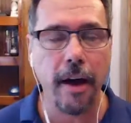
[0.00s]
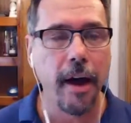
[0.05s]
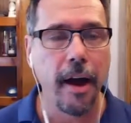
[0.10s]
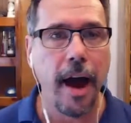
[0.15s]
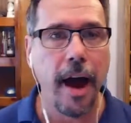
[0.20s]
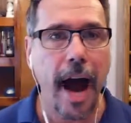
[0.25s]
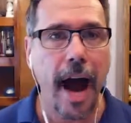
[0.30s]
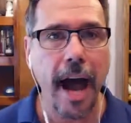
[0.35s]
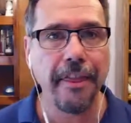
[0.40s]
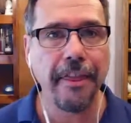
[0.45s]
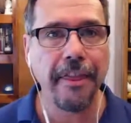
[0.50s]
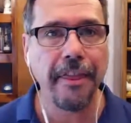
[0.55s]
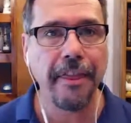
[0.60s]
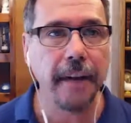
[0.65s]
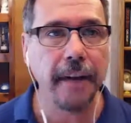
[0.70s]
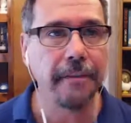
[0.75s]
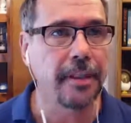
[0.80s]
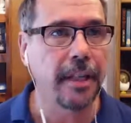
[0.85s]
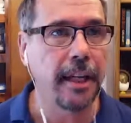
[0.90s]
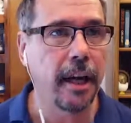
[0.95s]
I think
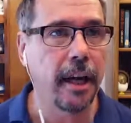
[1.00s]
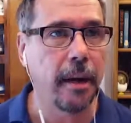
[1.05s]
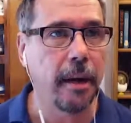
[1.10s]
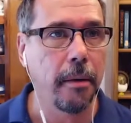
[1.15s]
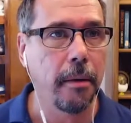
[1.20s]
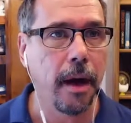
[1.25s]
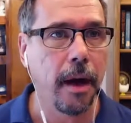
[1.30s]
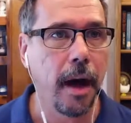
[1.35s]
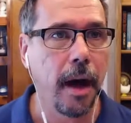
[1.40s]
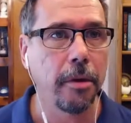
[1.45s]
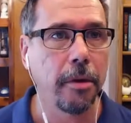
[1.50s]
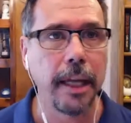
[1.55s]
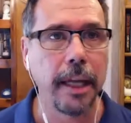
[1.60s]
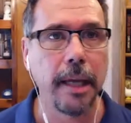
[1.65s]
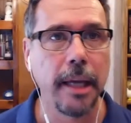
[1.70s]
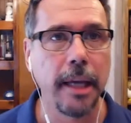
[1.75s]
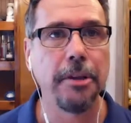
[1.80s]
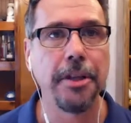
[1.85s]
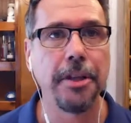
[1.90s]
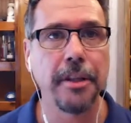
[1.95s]
I've seen Hubble
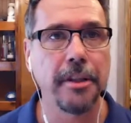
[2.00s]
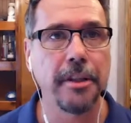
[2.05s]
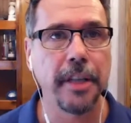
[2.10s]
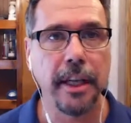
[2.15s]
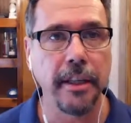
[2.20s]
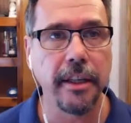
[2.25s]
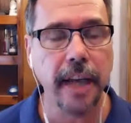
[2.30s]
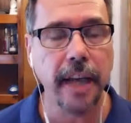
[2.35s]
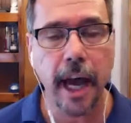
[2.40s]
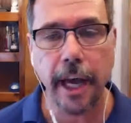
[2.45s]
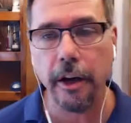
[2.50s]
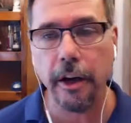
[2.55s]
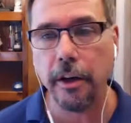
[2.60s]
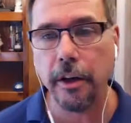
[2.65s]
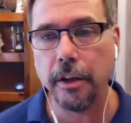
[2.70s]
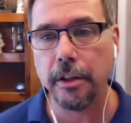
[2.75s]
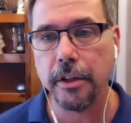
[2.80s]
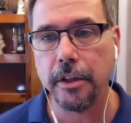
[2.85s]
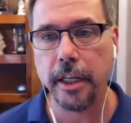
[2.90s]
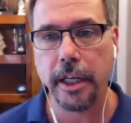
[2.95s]
images in
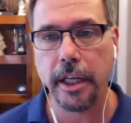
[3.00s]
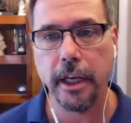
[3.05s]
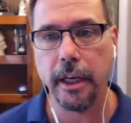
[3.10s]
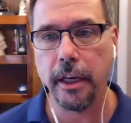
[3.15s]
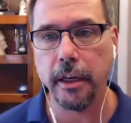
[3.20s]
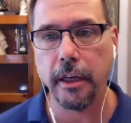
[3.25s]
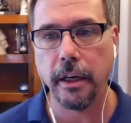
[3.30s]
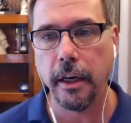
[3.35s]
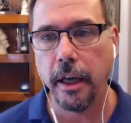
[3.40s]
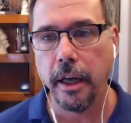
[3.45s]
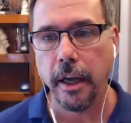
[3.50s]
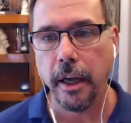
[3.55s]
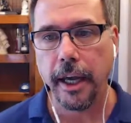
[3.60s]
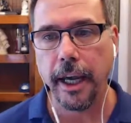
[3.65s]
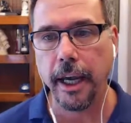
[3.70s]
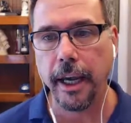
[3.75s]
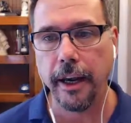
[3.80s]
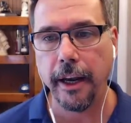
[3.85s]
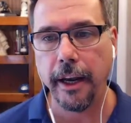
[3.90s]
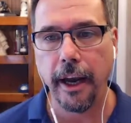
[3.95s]
diners, in
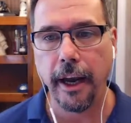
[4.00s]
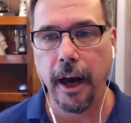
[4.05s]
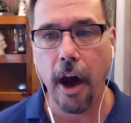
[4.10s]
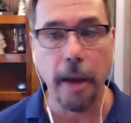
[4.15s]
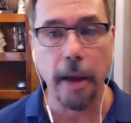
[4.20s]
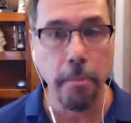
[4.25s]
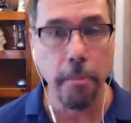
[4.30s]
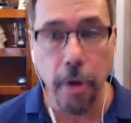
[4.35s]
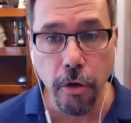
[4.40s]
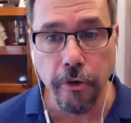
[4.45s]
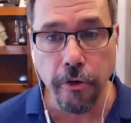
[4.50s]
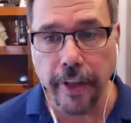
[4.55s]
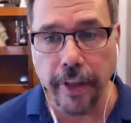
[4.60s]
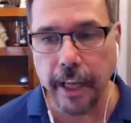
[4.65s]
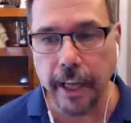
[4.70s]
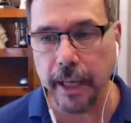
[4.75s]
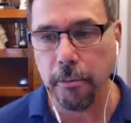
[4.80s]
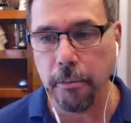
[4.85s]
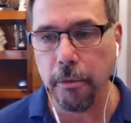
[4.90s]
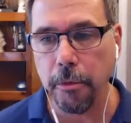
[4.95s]

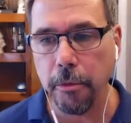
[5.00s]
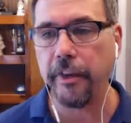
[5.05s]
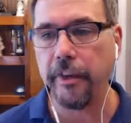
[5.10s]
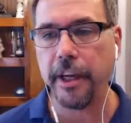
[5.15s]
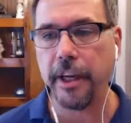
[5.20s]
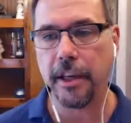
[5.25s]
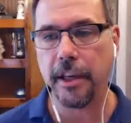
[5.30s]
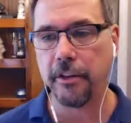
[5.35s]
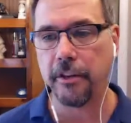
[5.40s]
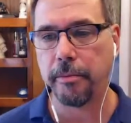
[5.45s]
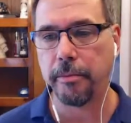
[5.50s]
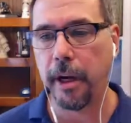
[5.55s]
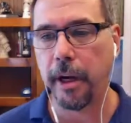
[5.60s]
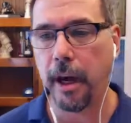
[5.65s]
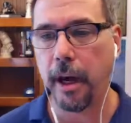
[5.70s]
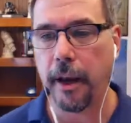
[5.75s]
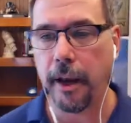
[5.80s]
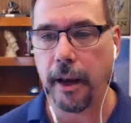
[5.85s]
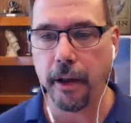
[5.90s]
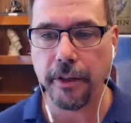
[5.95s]
movies. It's been
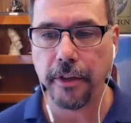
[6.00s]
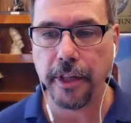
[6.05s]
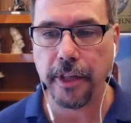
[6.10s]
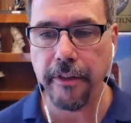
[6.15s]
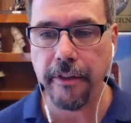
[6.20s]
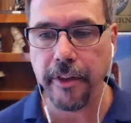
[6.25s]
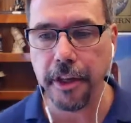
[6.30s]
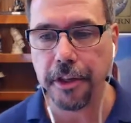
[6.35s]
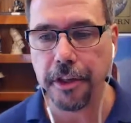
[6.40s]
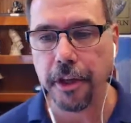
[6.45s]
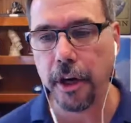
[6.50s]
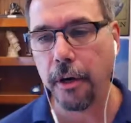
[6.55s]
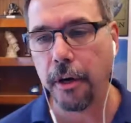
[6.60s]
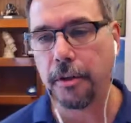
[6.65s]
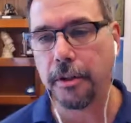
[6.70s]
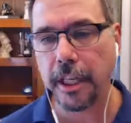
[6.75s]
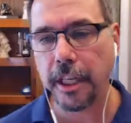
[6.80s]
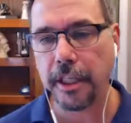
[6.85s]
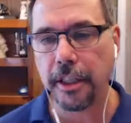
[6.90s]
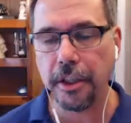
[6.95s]
on TV
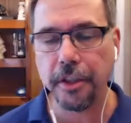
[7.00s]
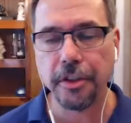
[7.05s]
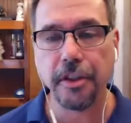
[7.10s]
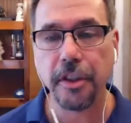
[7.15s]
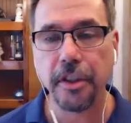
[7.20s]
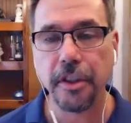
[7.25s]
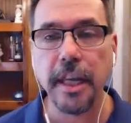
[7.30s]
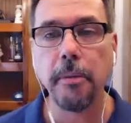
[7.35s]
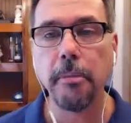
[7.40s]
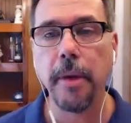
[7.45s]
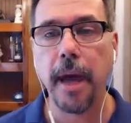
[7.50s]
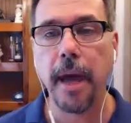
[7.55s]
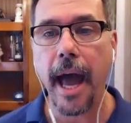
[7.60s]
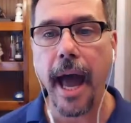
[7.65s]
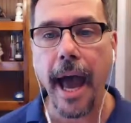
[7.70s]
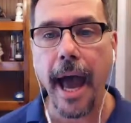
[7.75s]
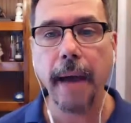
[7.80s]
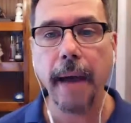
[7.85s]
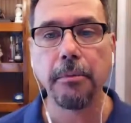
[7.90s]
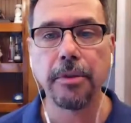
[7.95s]
shows, things. You see them
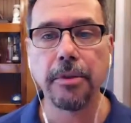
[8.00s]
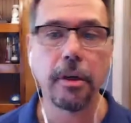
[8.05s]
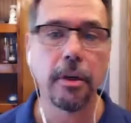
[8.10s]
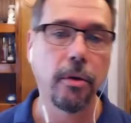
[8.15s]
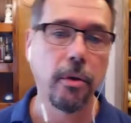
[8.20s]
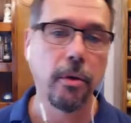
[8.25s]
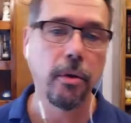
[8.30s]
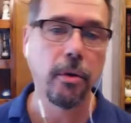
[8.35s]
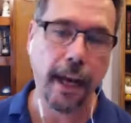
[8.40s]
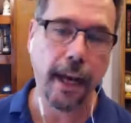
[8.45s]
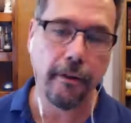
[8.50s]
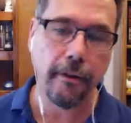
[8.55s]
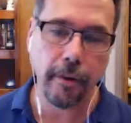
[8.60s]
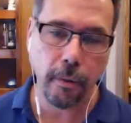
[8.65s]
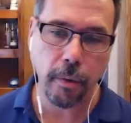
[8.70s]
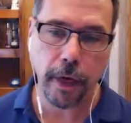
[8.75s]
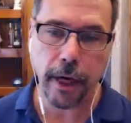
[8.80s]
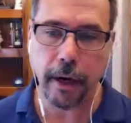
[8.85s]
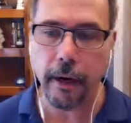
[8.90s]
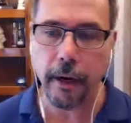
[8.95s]
absolutely
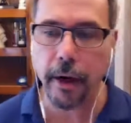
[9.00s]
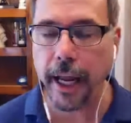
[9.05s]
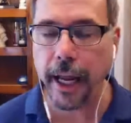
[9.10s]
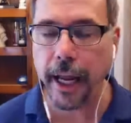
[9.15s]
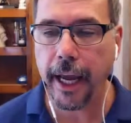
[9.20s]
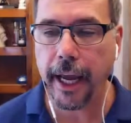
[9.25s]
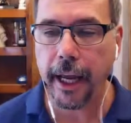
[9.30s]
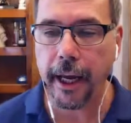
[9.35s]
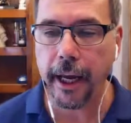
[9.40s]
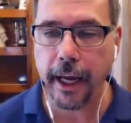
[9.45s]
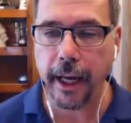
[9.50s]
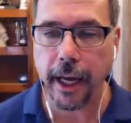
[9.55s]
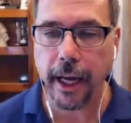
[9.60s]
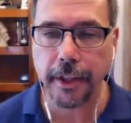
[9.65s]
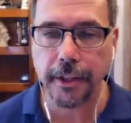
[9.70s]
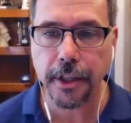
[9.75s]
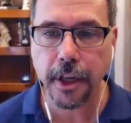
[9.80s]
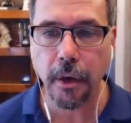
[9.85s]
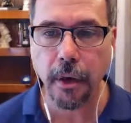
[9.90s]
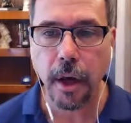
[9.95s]
everywhere, and
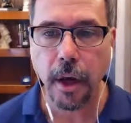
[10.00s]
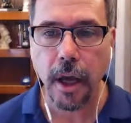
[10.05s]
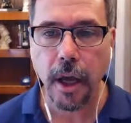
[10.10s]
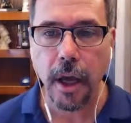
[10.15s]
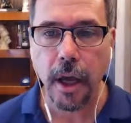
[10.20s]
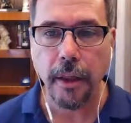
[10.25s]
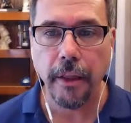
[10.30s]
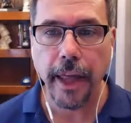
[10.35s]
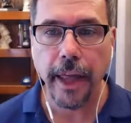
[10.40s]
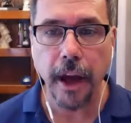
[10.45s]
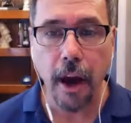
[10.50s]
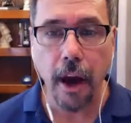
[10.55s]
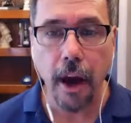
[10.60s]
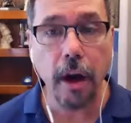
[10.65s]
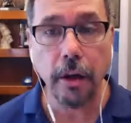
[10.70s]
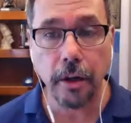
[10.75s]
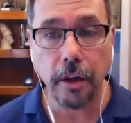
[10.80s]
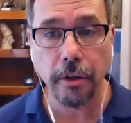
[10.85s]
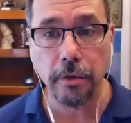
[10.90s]
so they are